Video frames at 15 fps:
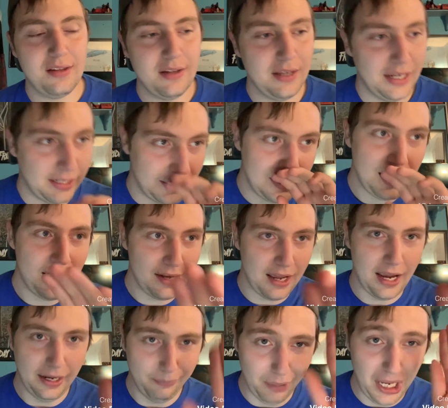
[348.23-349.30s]
And again,
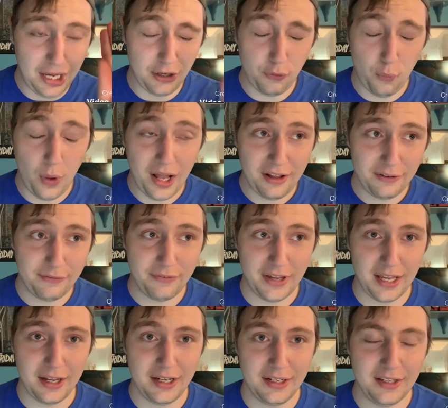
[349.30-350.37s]
I am not
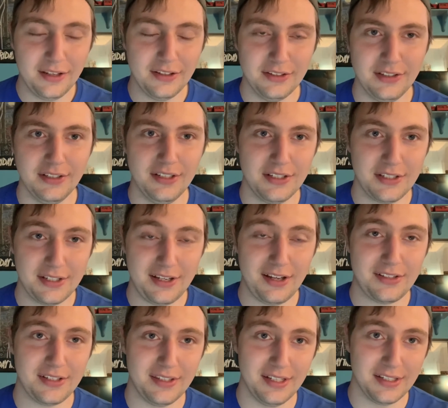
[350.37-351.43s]
qualified to
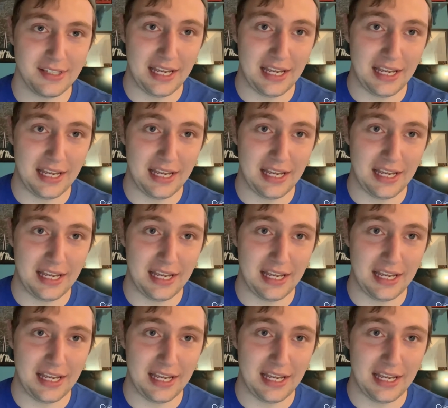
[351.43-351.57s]
discuss this.